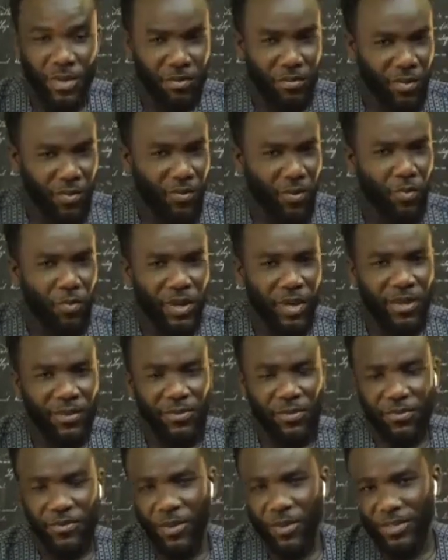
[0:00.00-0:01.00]
Before we left
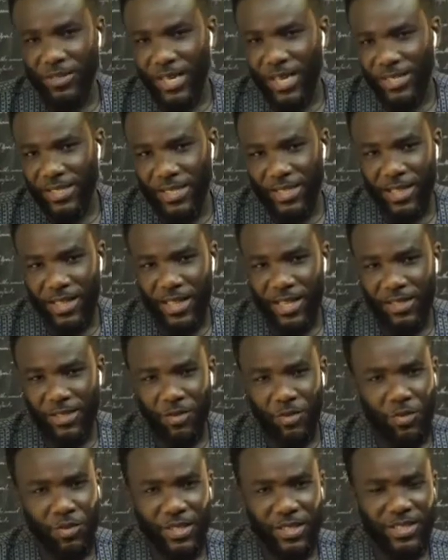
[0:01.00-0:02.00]
off, I was asking that
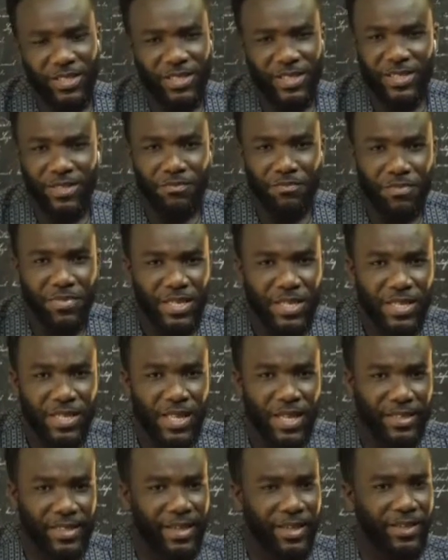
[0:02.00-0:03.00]
couldn't it be
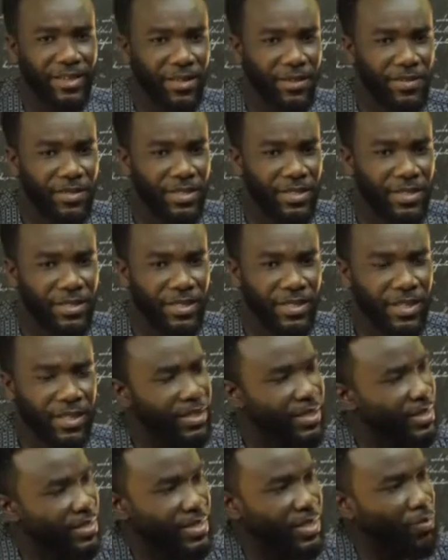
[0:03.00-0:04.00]
that adoption
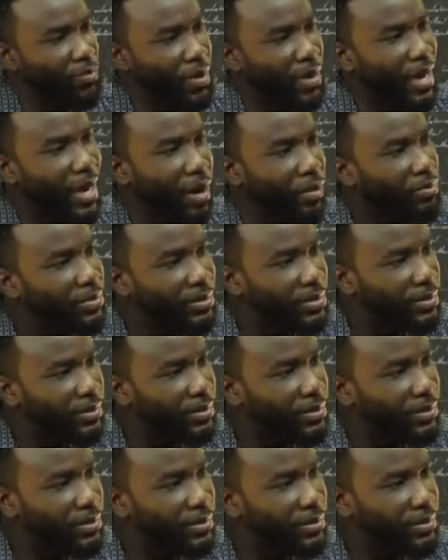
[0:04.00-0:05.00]
is a way out
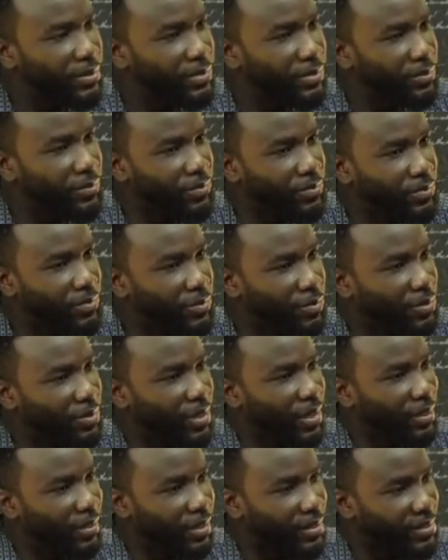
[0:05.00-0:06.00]
to
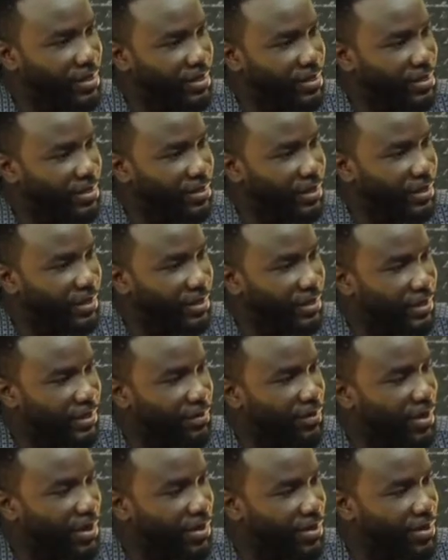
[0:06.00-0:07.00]
childlessness in the
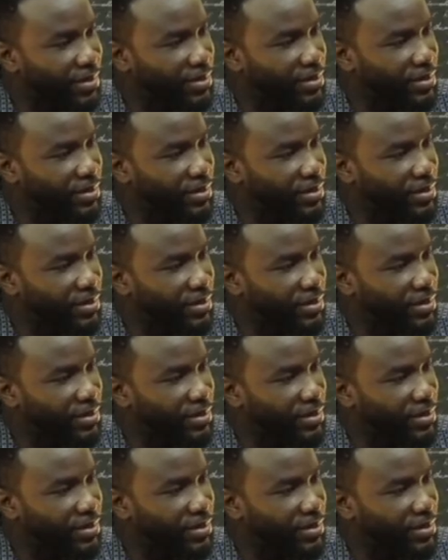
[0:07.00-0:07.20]
marriage?